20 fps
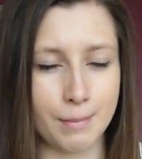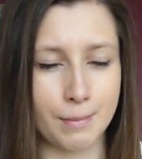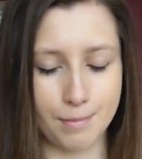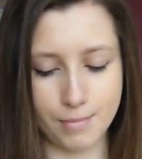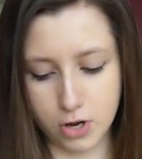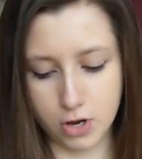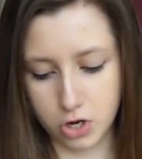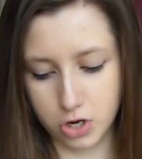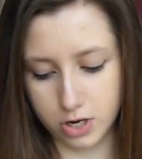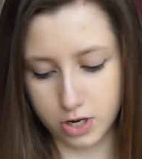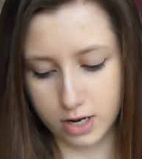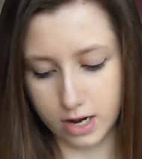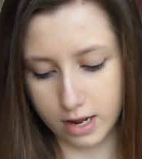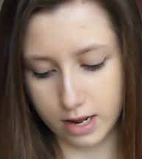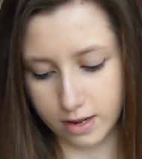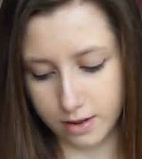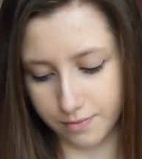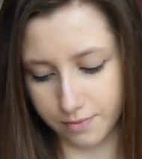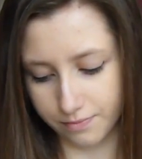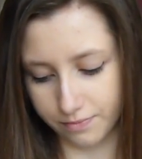But
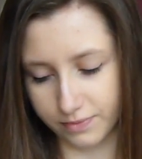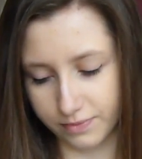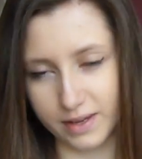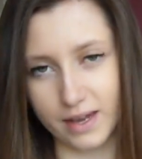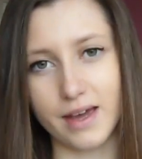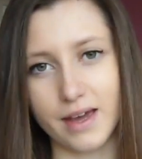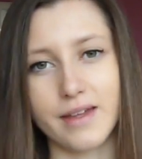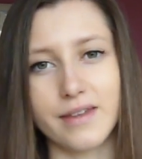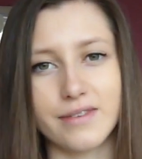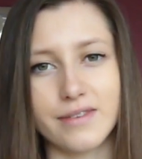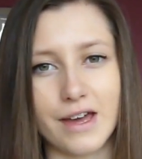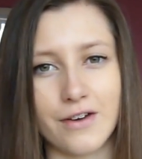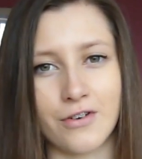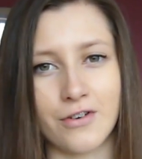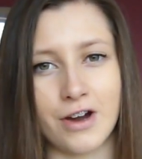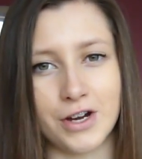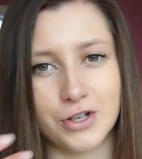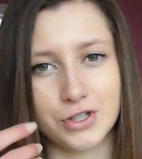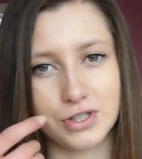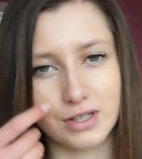yeah, I
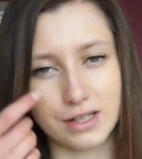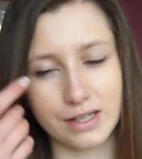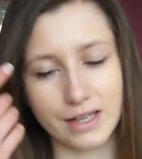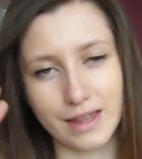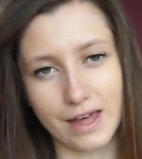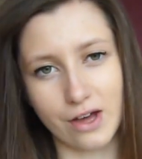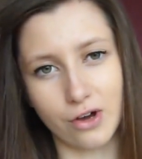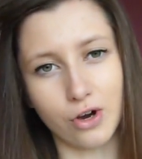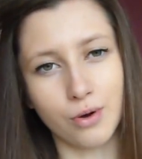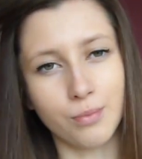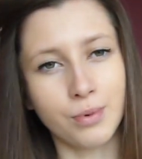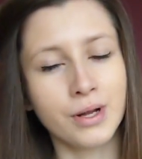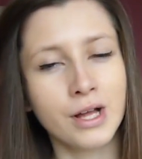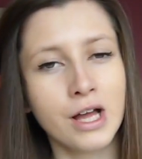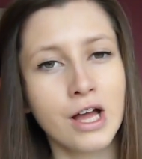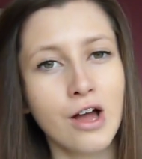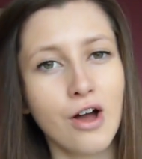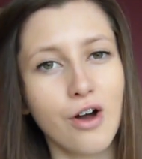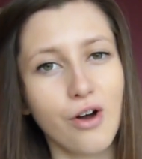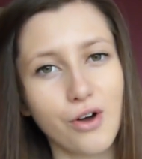thought I'd just clear that up.
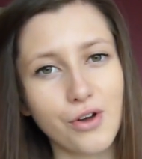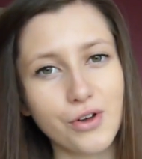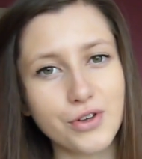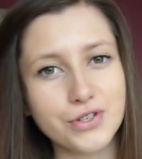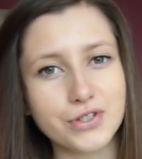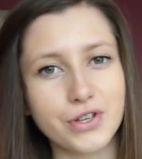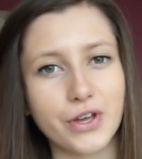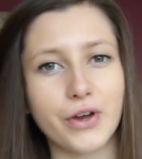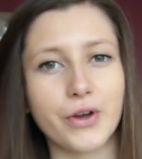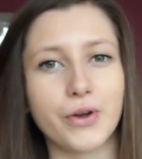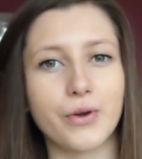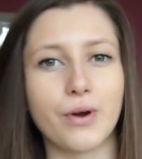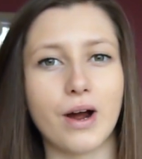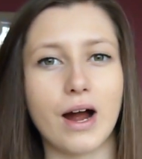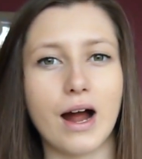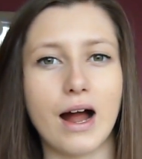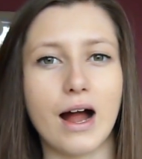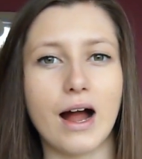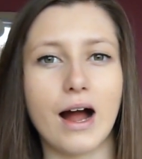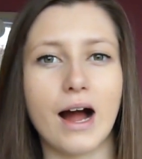Also,
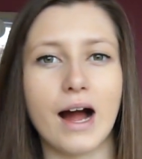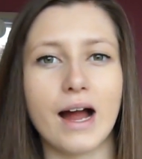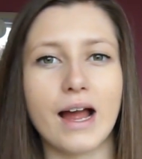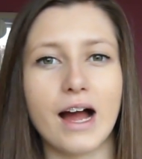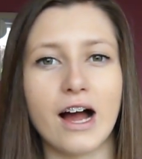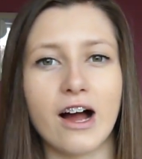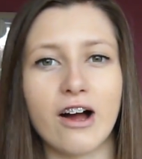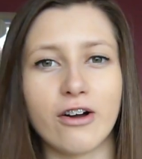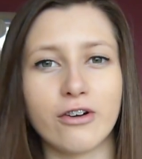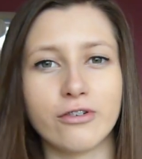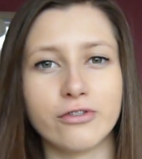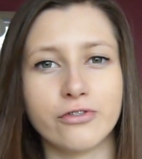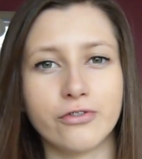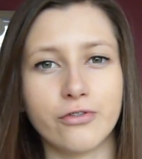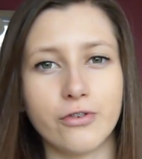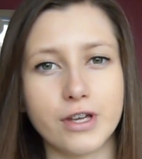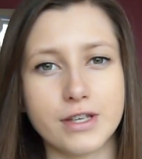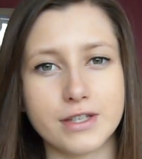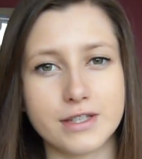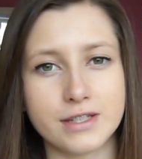I have
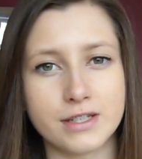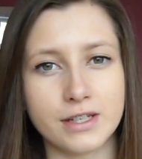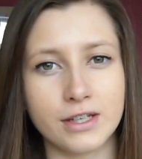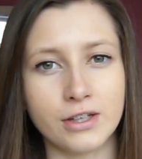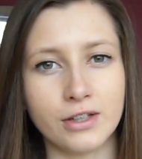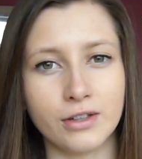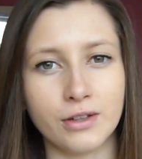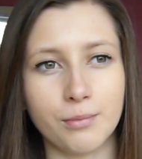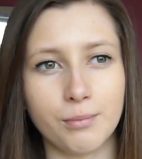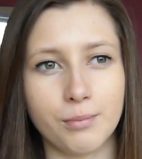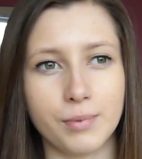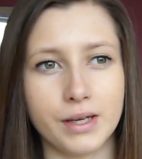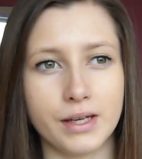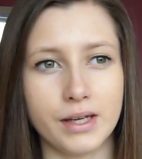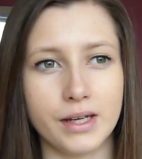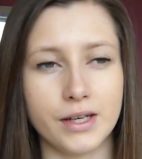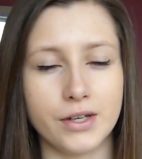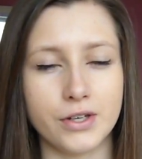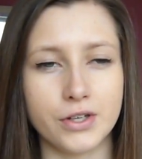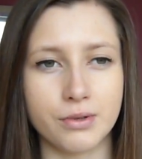still
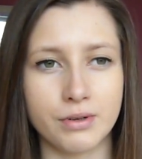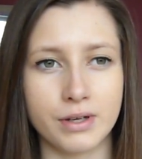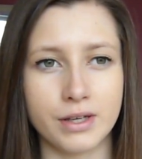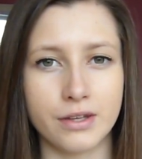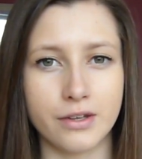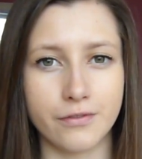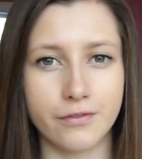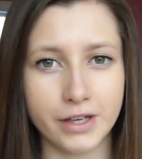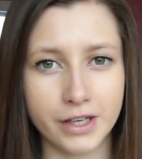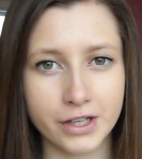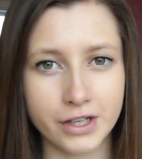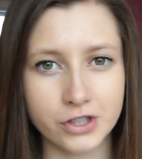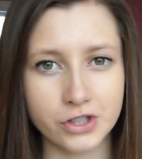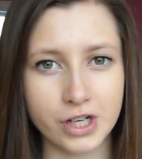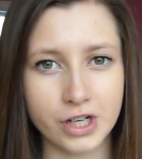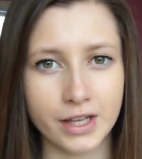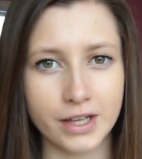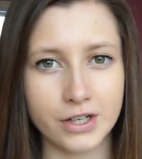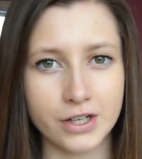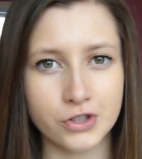been doing the vegan
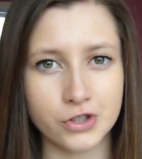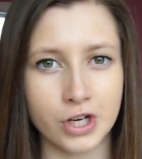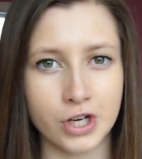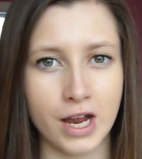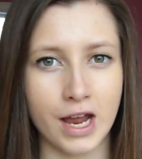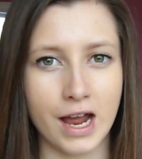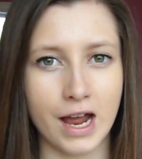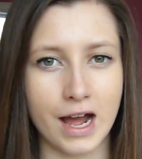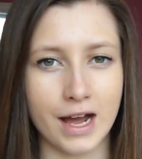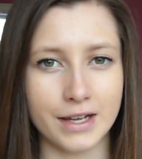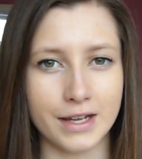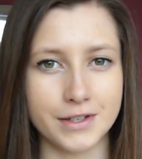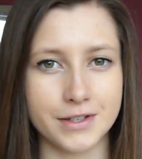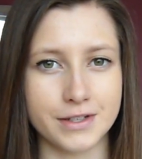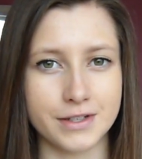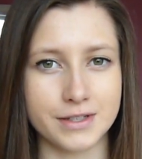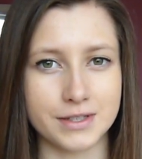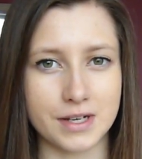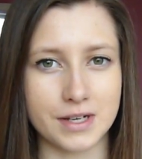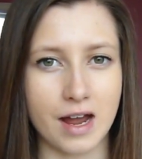challenge,
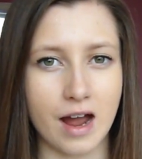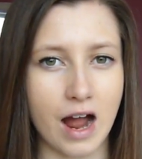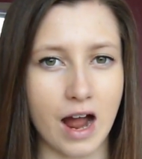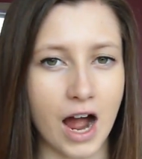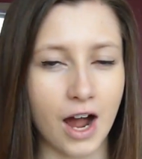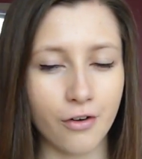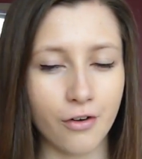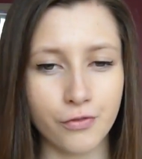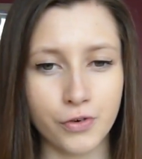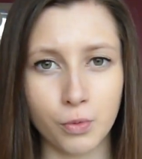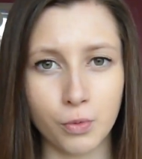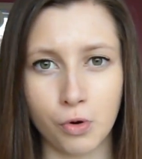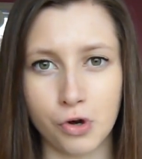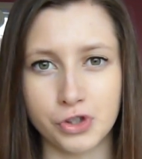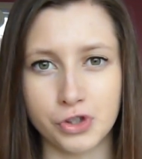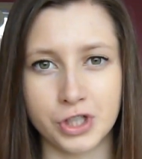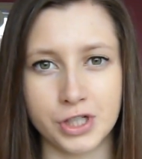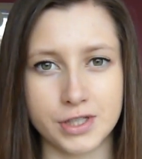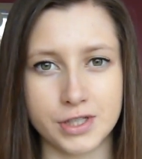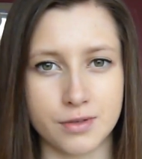and after
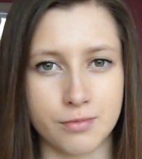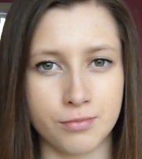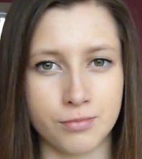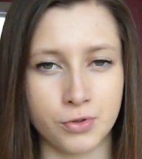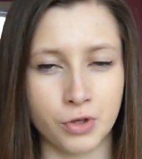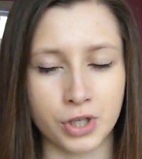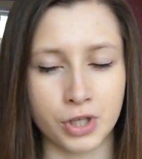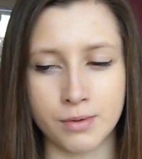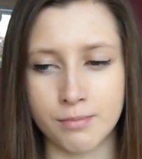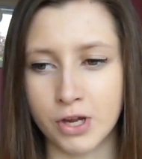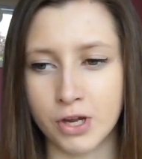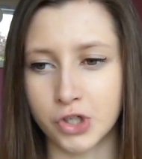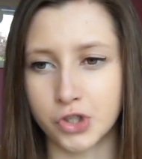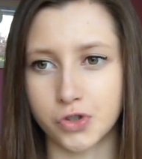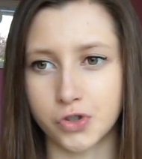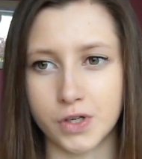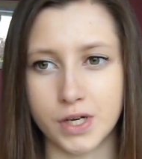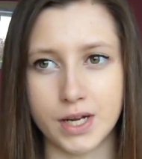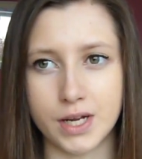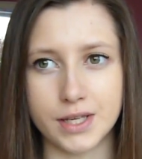watching some
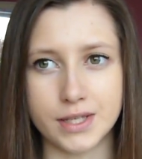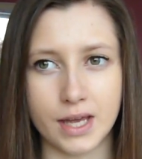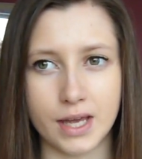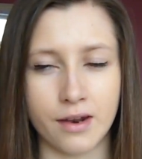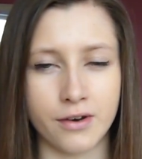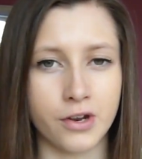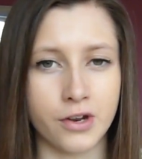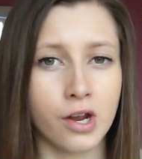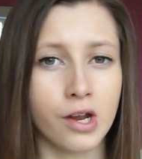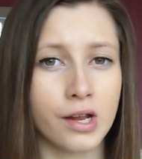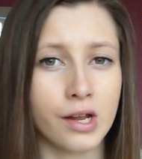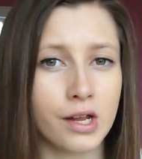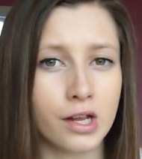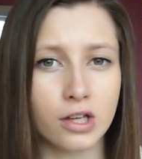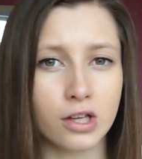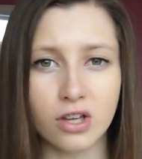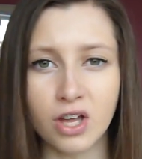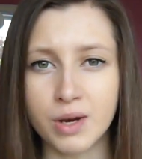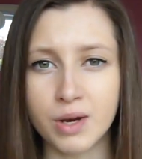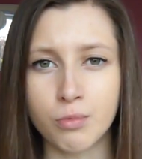documentaries and
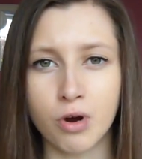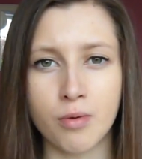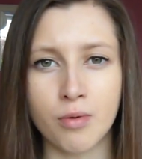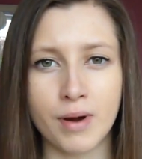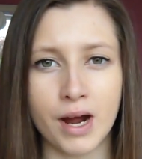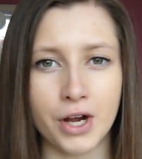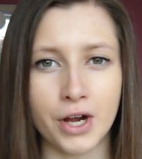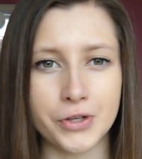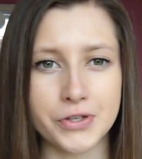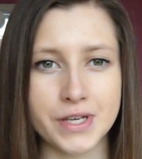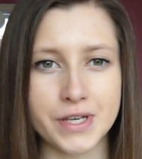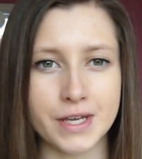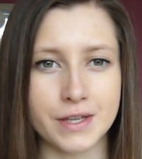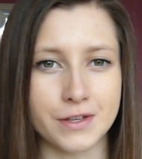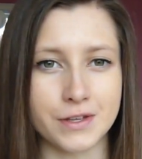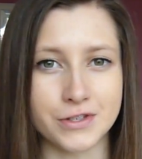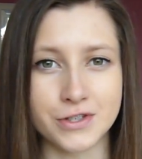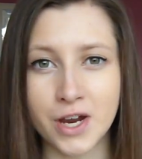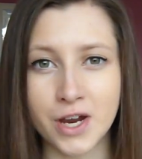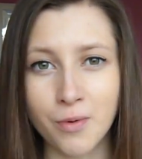learning more about it,
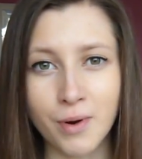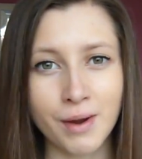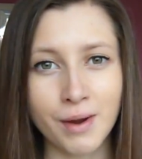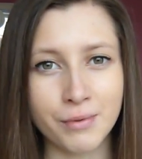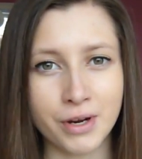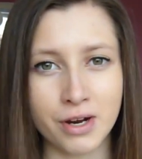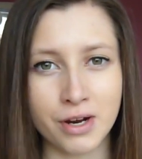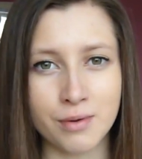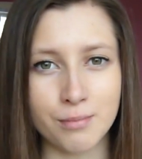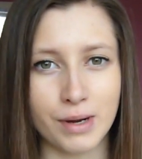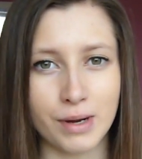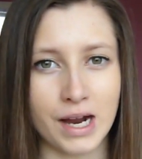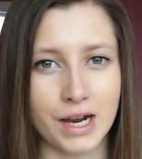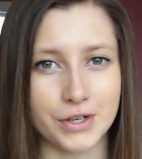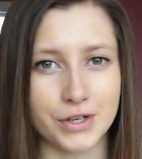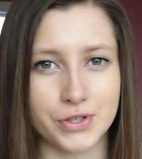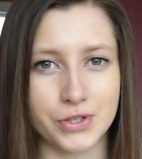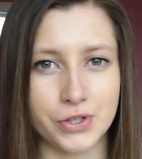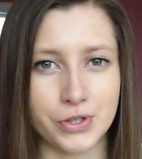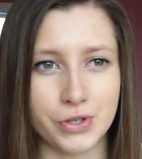there's no way I'm going
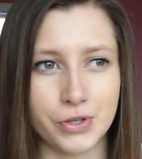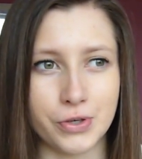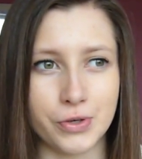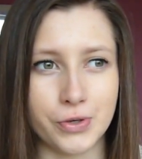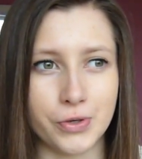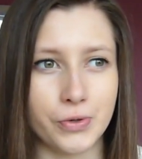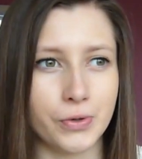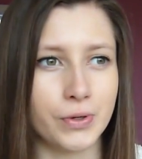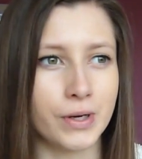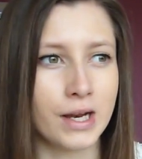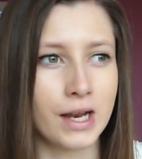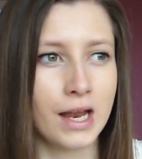back to